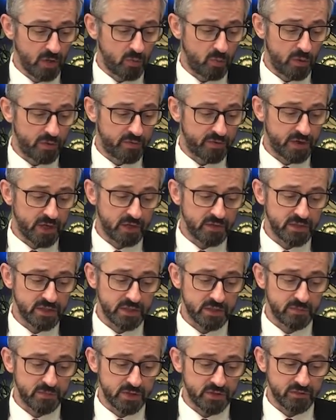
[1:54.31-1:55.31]
with
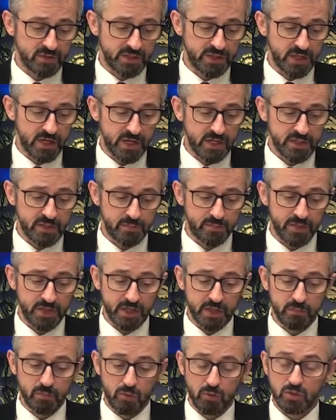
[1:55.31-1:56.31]
customers returning to
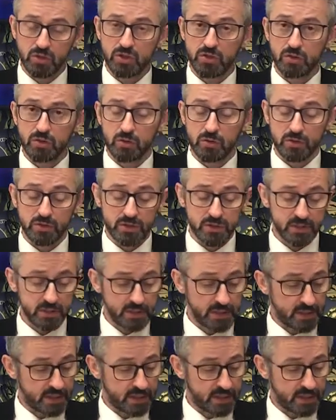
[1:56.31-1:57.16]
brick and mortar stores.